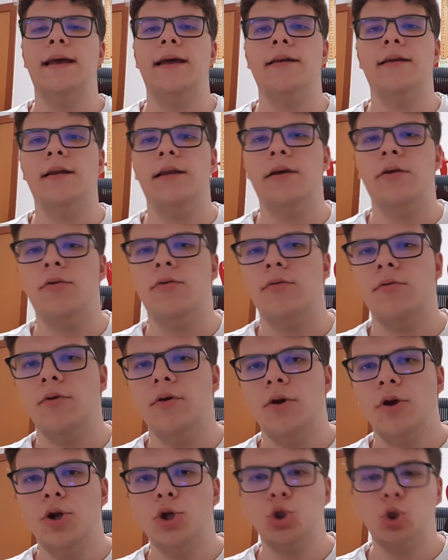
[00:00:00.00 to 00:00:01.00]
add a little
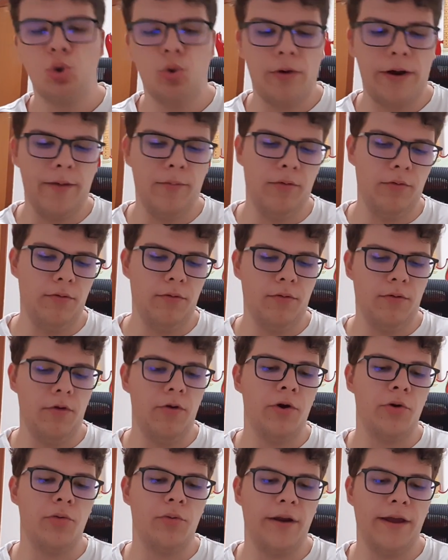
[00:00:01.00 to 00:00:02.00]
treble
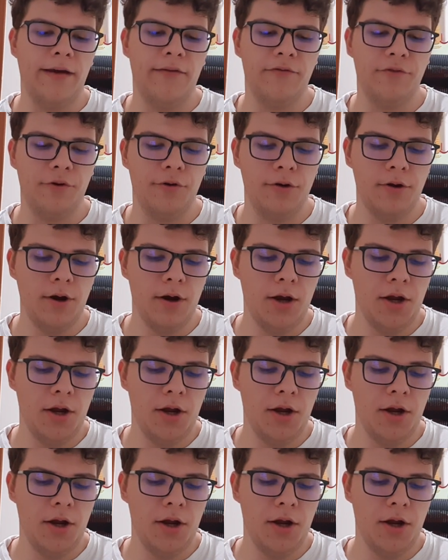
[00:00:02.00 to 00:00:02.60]
or whatever.